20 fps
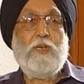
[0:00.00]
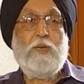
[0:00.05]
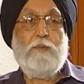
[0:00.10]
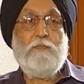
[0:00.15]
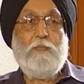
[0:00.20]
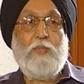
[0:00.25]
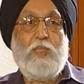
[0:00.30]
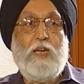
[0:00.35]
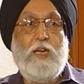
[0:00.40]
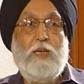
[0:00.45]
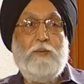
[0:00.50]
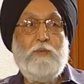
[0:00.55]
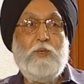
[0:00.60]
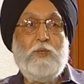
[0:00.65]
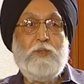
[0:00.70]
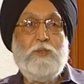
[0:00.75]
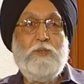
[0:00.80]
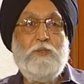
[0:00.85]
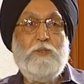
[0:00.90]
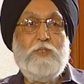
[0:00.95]
I'm
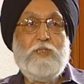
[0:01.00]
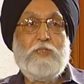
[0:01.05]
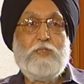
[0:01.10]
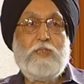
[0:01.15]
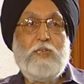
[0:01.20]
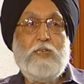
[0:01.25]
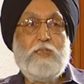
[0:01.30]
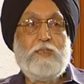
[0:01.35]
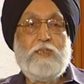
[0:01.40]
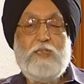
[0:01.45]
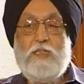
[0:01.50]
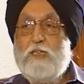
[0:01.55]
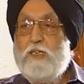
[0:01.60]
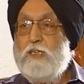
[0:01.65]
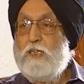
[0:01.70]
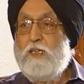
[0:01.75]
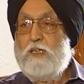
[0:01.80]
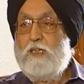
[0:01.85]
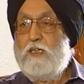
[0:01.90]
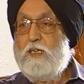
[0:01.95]
not going to discuss
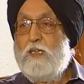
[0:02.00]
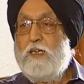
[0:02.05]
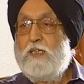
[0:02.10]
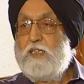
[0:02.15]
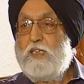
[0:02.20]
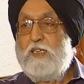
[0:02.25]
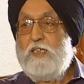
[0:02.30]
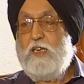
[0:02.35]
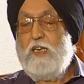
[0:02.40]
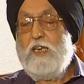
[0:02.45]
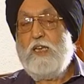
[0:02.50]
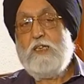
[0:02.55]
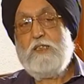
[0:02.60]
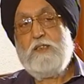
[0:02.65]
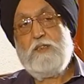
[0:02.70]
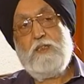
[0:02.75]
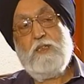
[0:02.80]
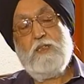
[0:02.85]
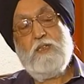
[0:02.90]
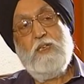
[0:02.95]
at any
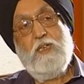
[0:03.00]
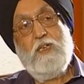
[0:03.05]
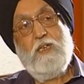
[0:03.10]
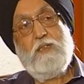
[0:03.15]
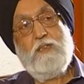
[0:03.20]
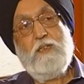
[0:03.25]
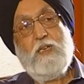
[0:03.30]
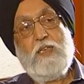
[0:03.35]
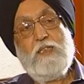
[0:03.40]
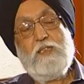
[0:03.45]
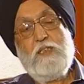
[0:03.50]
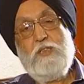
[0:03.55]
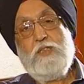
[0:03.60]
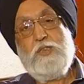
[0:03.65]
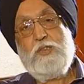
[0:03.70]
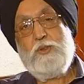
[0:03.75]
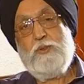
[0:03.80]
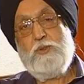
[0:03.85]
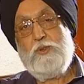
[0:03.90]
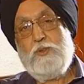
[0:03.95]
length the other
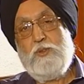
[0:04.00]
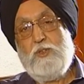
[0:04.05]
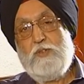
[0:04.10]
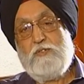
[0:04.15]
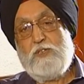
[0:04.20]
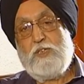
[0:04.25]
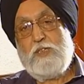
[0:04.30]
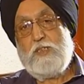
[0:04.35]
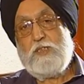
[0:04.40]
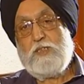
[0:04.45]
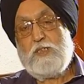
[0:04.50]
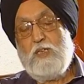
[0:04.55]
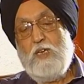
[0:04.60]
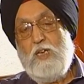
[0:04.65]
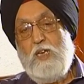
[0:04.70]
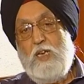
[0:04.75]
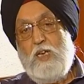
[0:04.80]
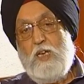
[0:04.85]
issue you have raised.